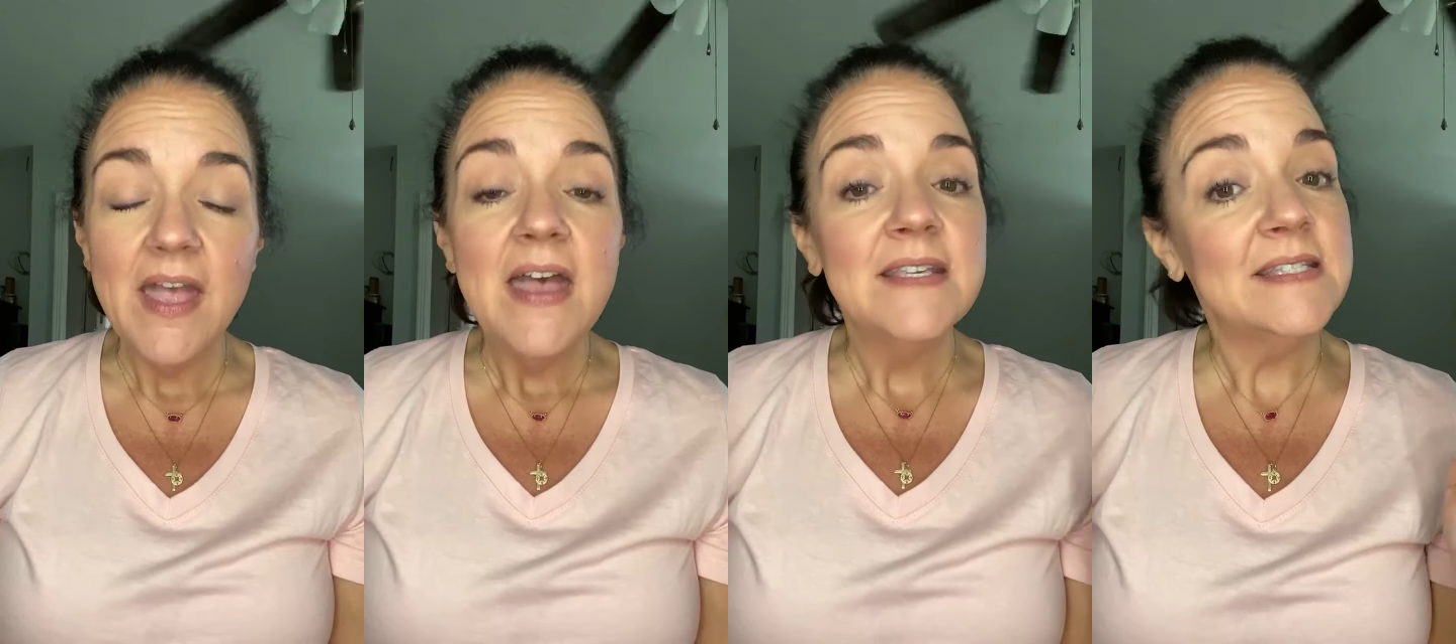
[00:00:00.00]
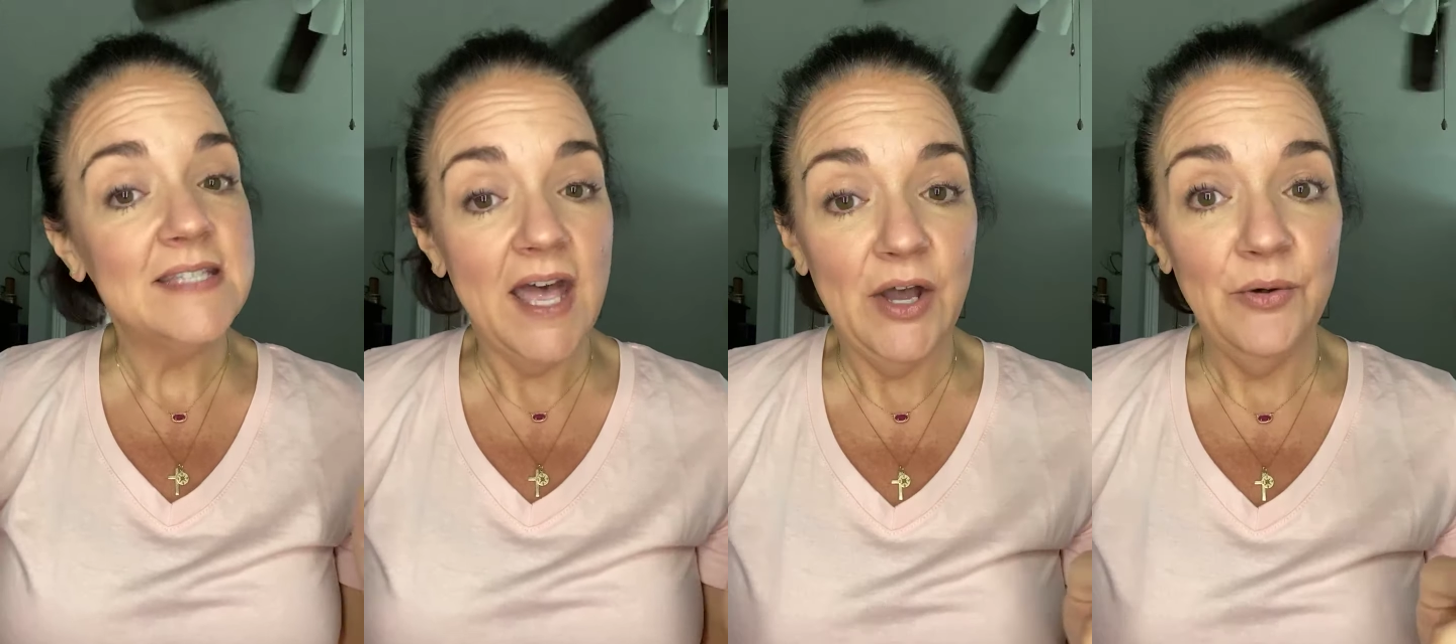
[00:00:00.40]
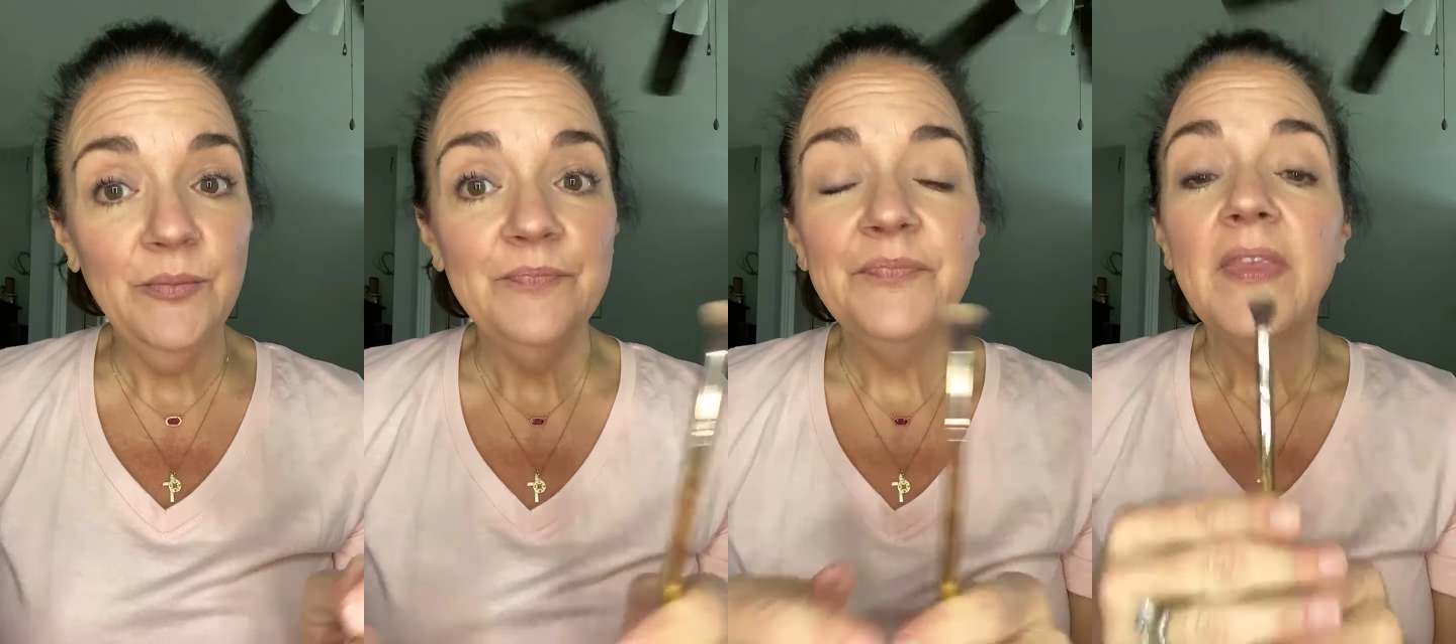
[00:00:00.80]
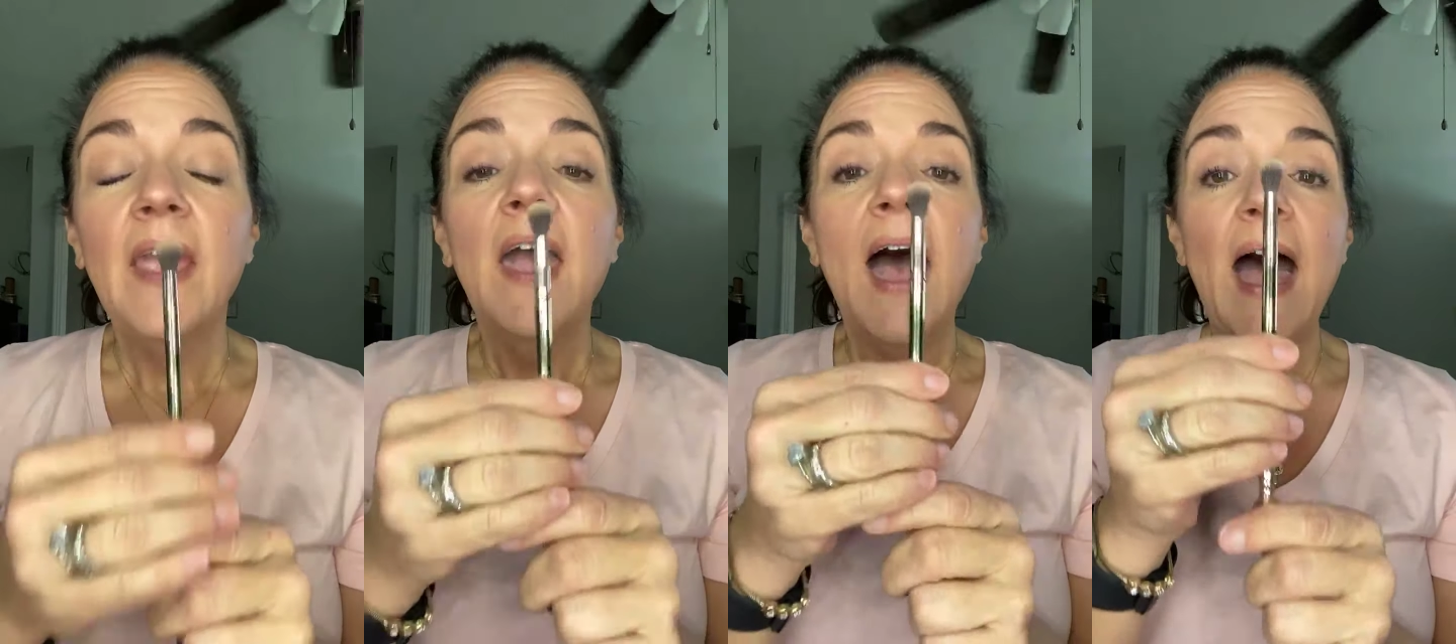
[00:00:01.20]
So
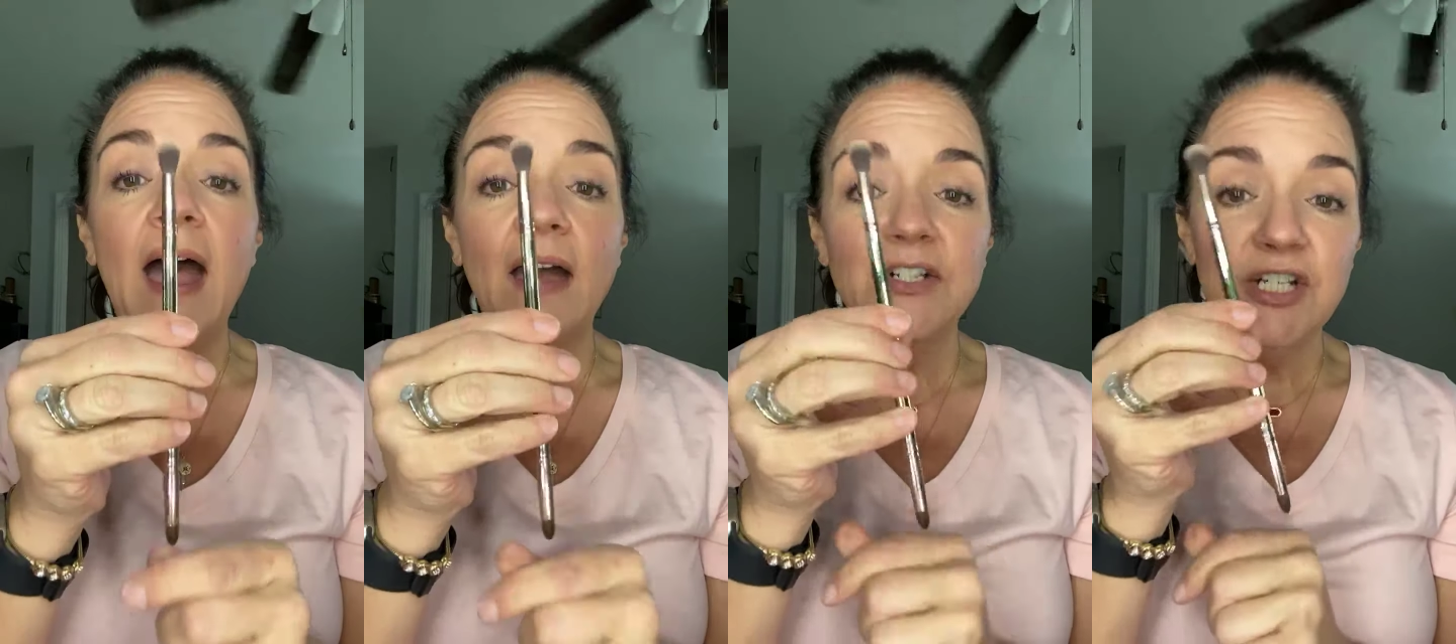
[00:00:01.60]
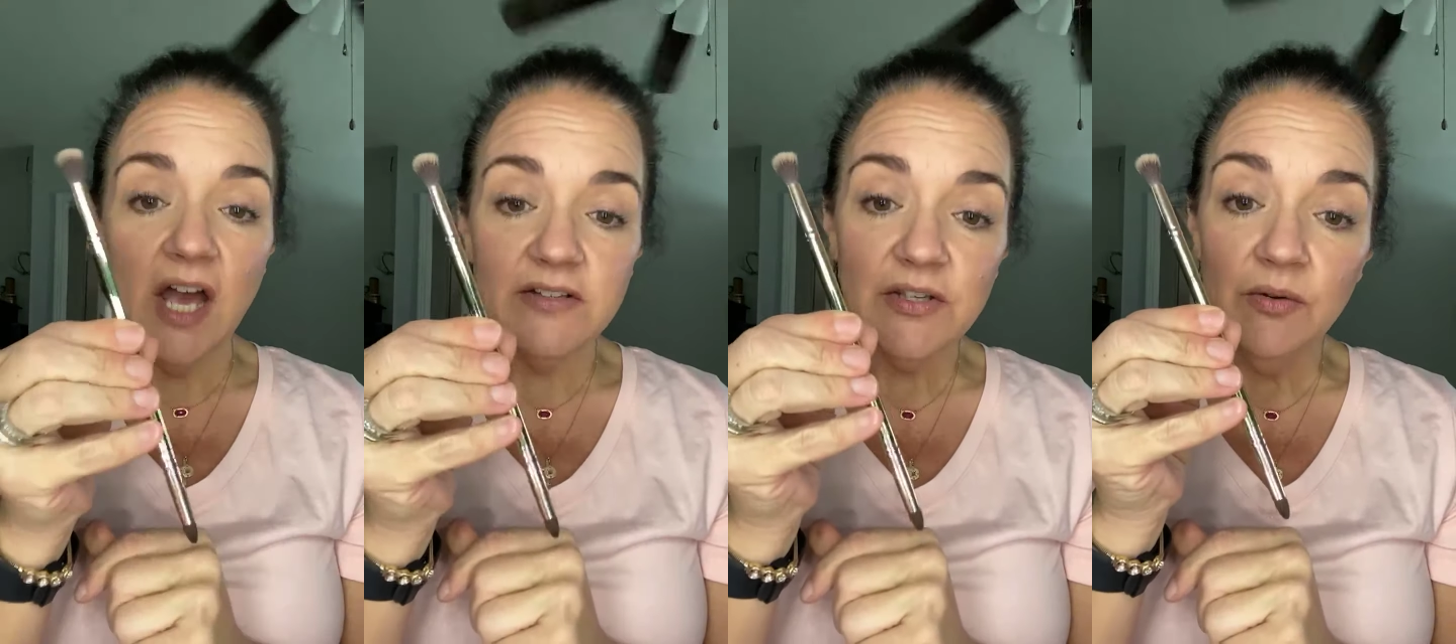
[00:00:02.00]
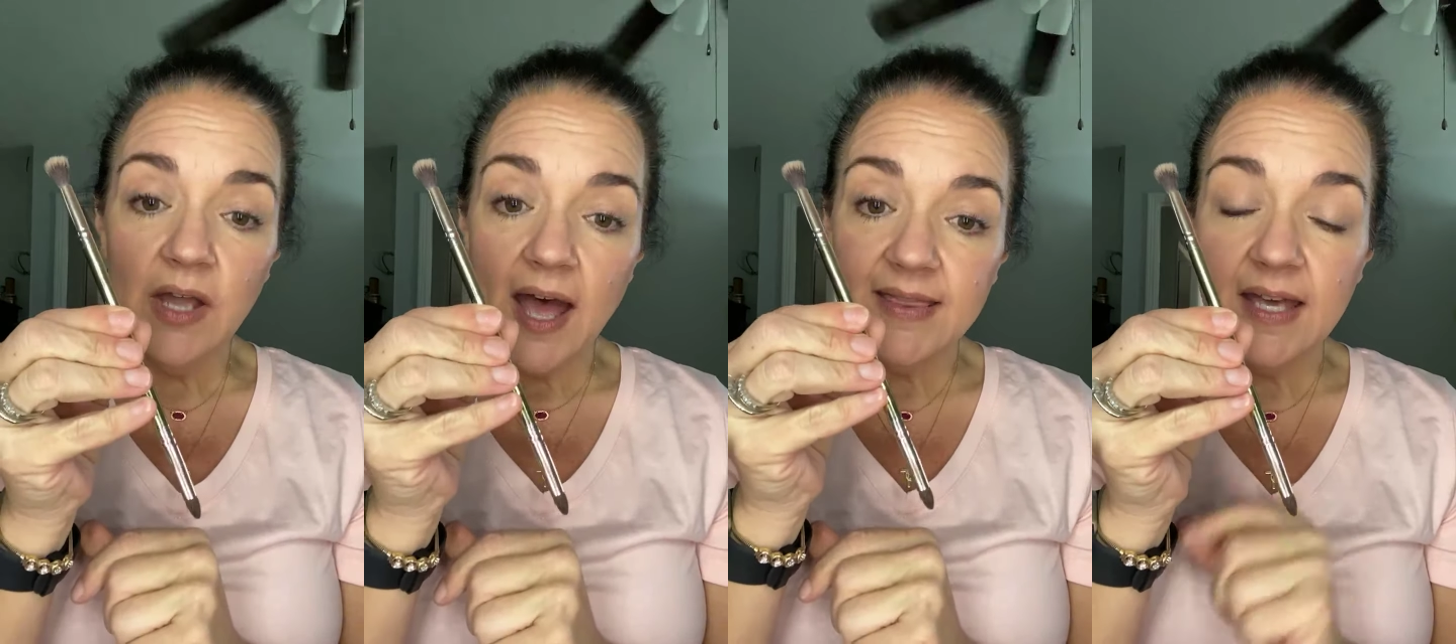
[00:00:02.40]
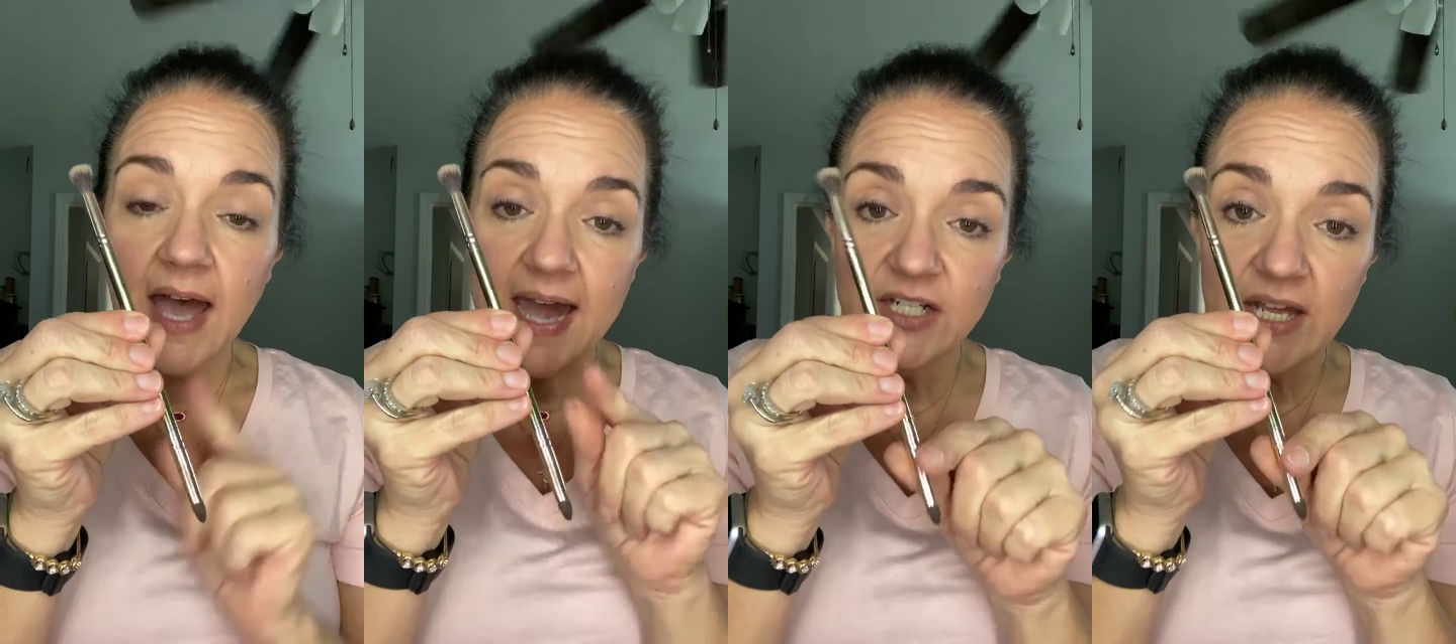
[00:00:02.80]
she also got that
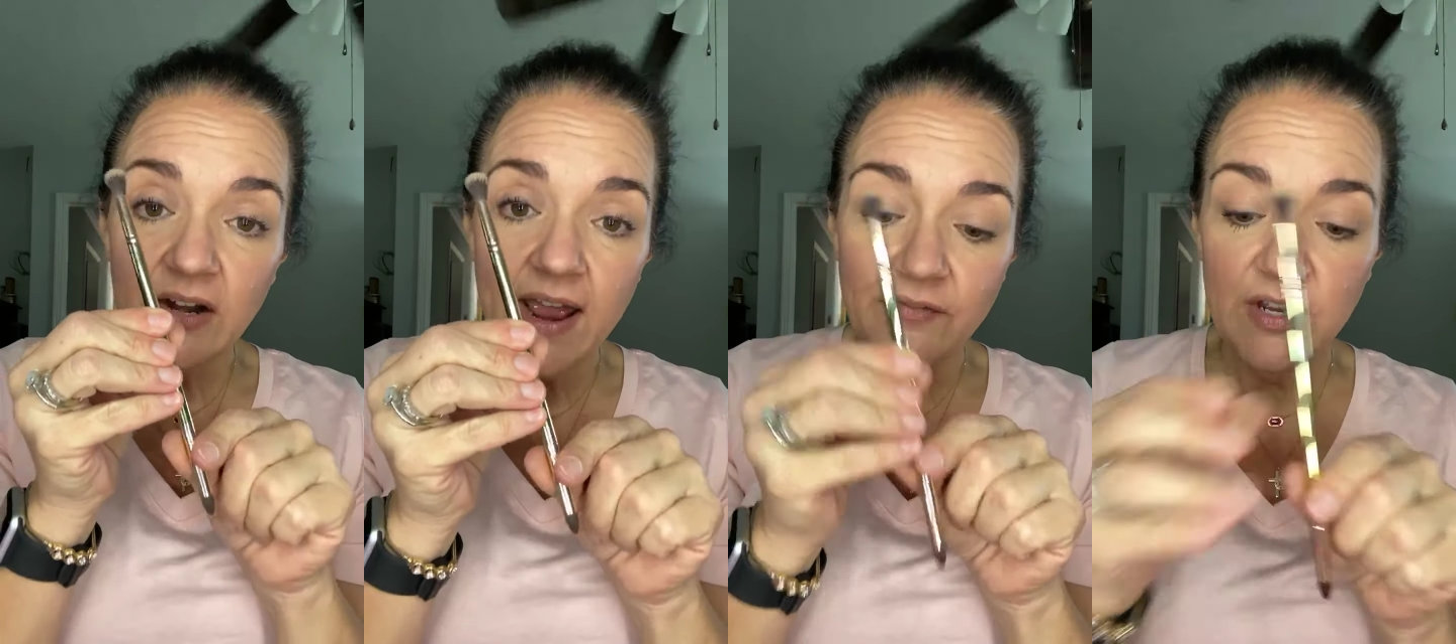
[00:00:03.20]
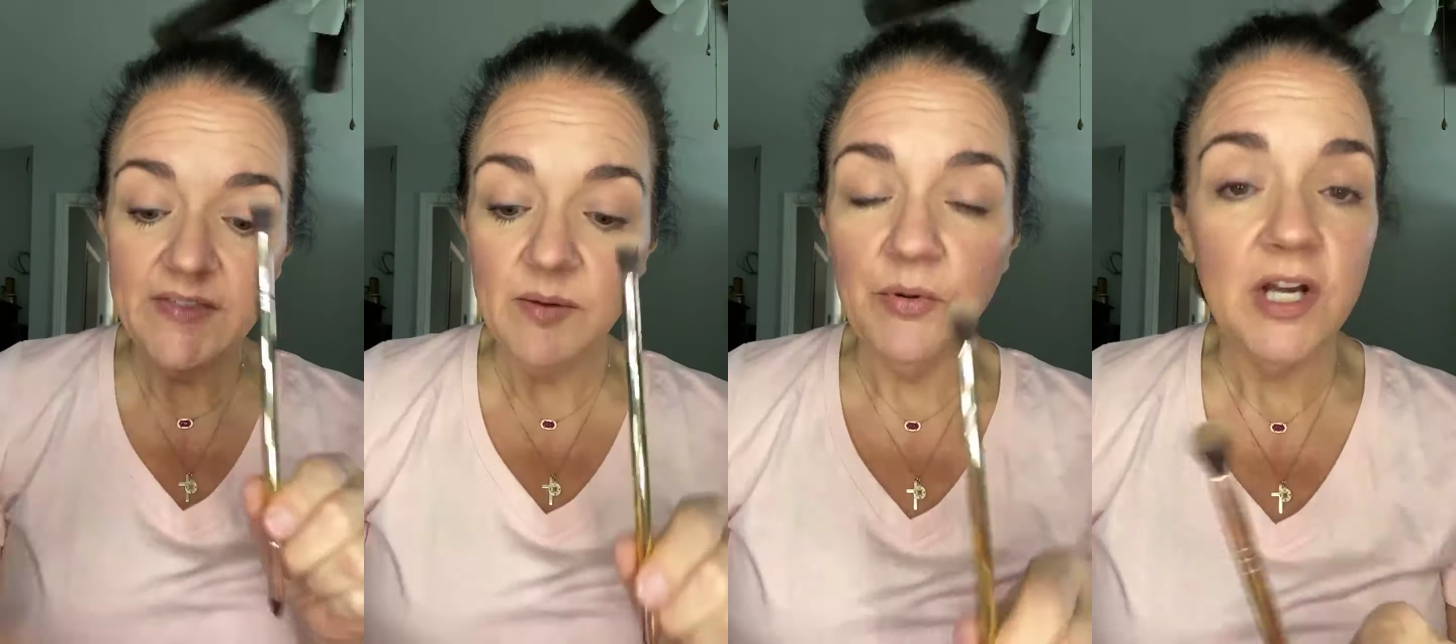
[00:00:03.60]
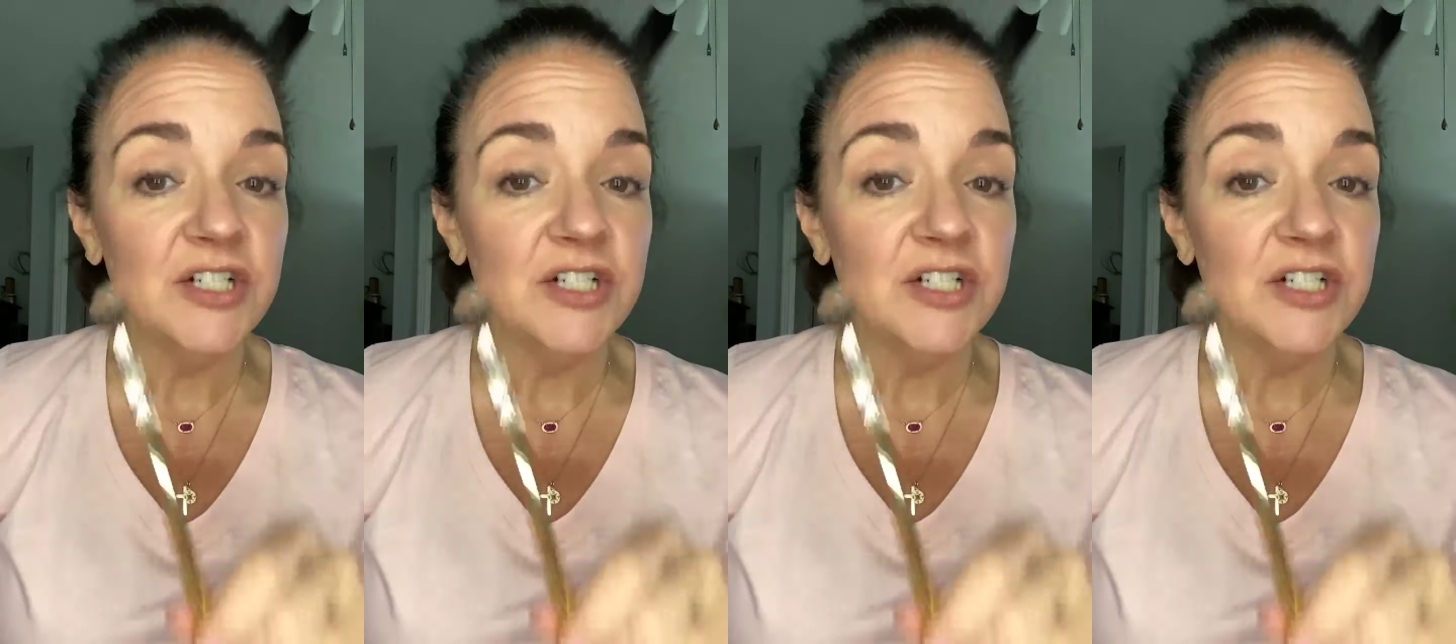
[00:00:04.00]
eyeshadow everything brush,